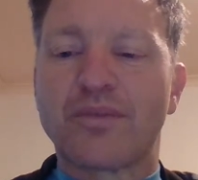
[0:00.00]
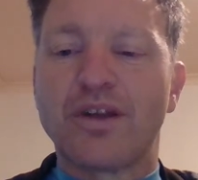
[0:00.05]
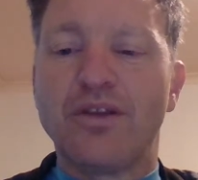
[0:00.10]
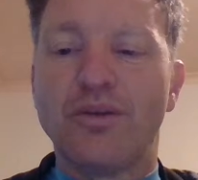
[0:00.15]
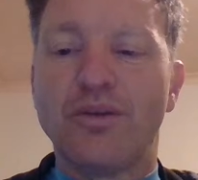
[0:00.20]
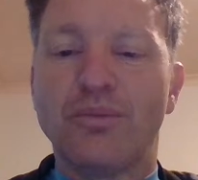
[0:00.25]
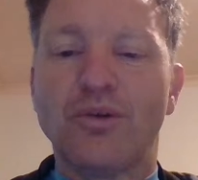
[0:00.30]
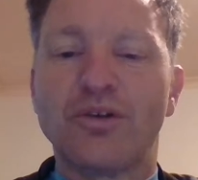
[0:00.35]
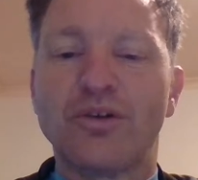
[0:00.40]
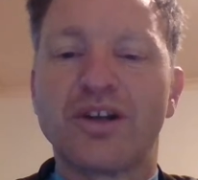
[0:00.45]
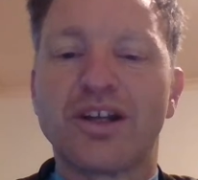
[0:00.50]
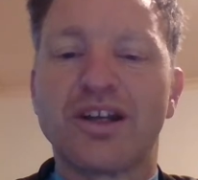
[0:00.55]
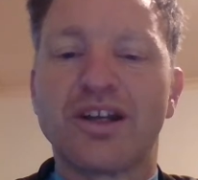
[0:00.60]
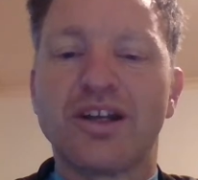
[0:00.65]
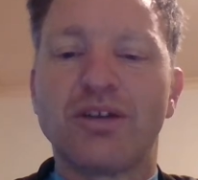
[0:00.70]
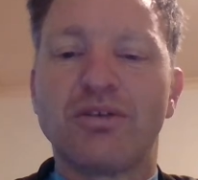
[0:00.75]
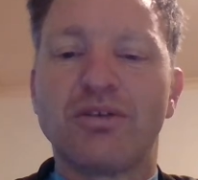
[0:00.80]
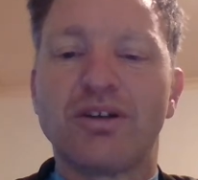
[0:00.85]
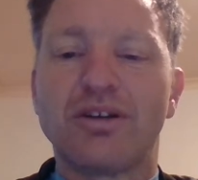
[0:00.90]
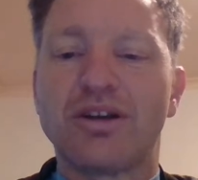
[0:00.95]
in the morning
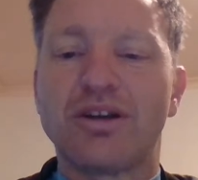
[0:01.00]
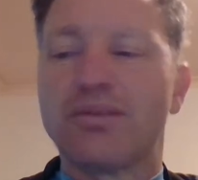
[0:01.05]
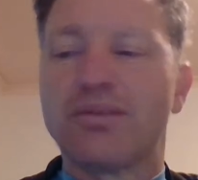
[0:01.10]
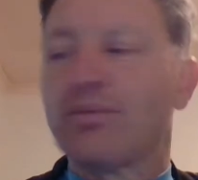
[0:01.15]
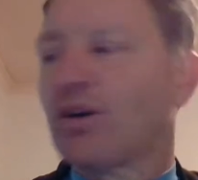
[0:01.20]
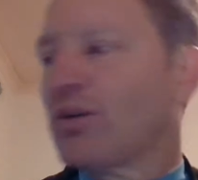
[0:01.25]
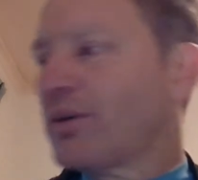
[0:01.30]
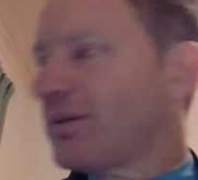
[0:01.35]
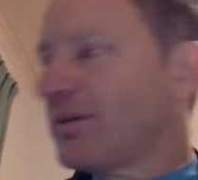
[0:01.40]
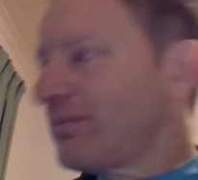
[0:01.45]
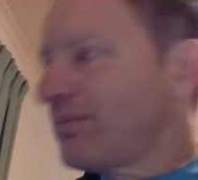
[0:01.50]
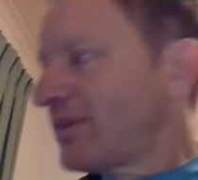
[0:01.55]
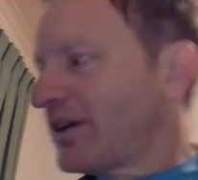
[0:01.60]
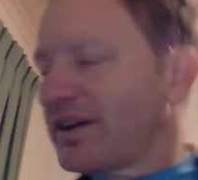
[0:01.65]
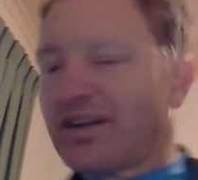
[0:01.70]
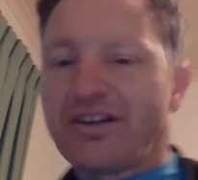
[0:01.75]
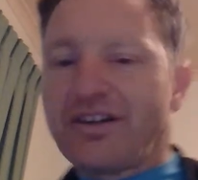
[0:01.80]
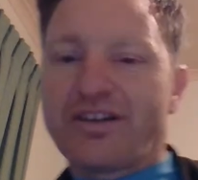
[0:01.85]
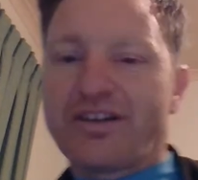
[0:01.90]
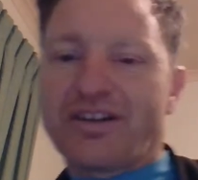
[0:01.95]
here in Melbourne,
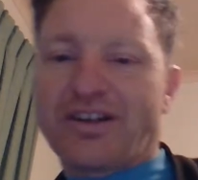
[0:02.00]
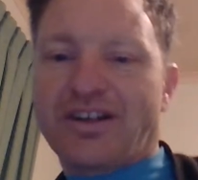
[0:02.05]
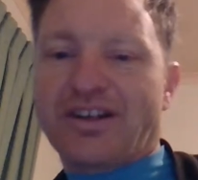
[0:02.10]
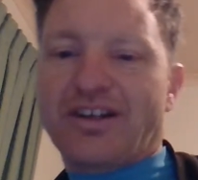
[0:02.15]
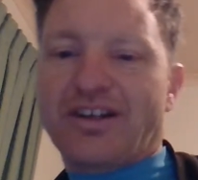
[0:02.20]
and